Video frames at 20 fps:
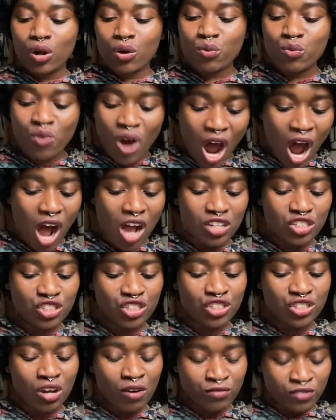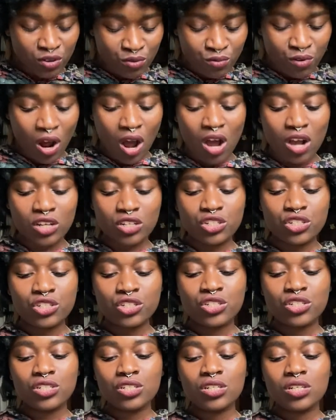Raj of the Raj.
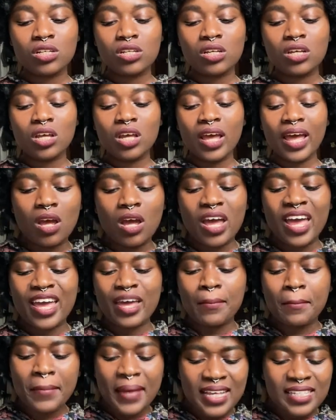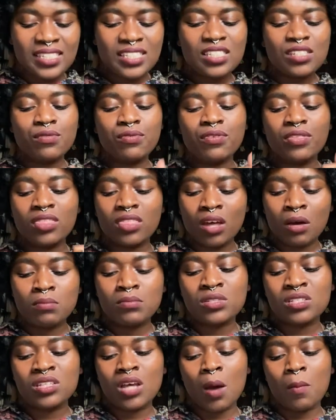A massive
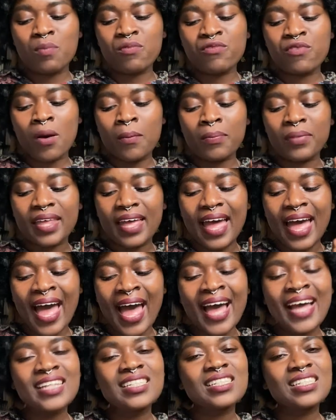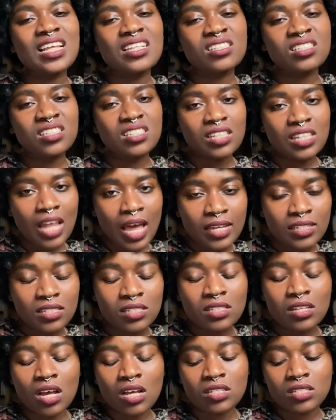thumbs up from the hand that
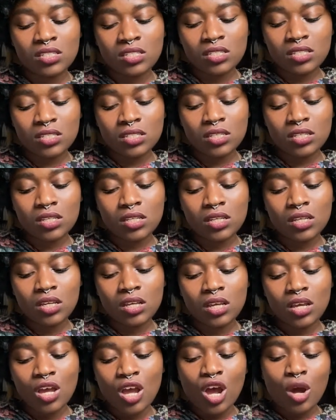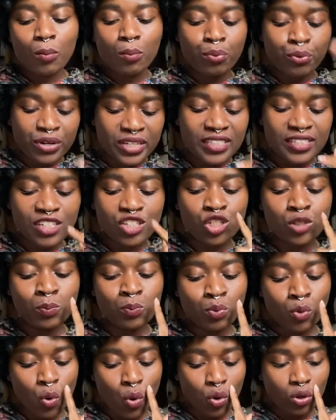sliced us. British
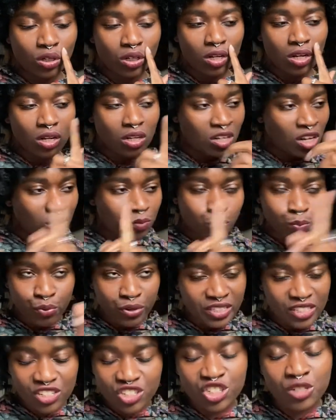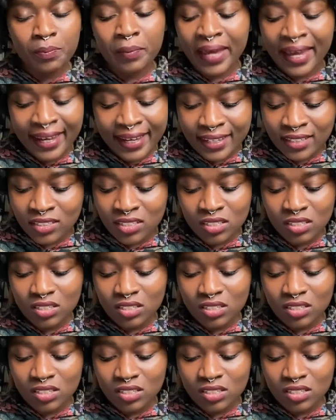born, not British made.